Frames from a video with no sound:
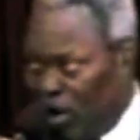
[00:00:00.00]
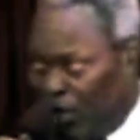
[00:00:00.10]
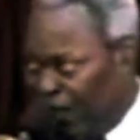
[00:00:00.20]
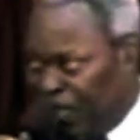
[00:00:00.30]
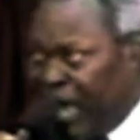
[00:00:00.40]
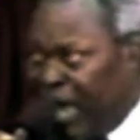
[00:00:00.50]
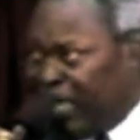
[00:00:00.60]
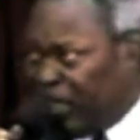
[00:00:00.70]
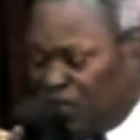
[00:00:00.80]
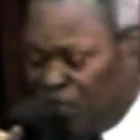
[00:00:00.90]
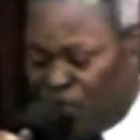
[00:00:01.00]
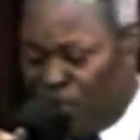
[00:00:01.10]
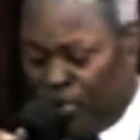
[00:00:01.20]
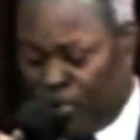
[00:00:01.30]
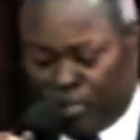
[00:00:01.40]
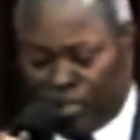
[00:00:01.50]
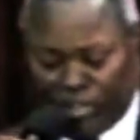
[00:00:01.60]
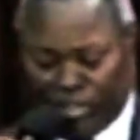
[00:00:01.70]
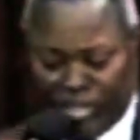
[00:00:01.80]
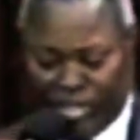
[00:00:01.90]
of that
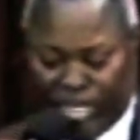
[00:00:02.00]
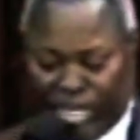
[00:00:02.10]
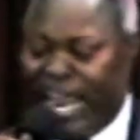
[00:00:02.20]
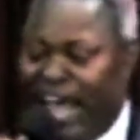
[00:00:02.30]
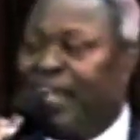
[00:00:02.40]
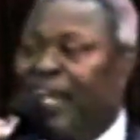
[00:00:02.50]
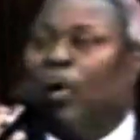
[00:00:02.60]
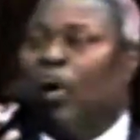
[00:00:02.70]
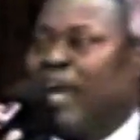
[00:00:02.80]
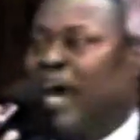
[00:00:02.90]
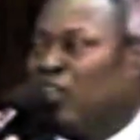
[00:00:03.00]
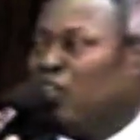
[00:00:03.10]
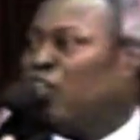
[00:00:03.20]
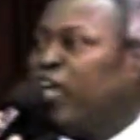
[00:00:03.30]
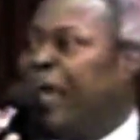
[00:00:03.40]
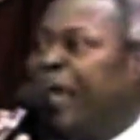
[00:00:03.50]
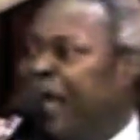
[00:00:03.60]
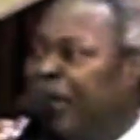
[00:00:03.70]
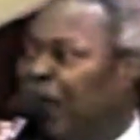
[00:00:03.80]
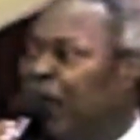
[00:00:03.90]
fruit, that the Lord had
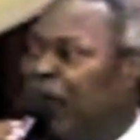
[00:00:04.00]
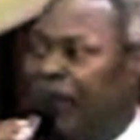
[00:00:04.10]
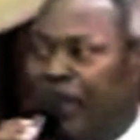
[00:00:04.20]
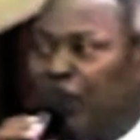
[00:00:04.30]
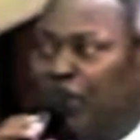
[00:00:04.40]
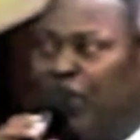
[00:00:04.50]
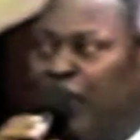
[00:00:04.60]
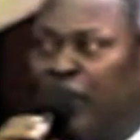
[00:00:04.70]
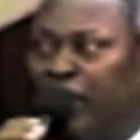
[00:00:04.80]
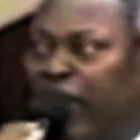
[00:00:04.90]
said they should not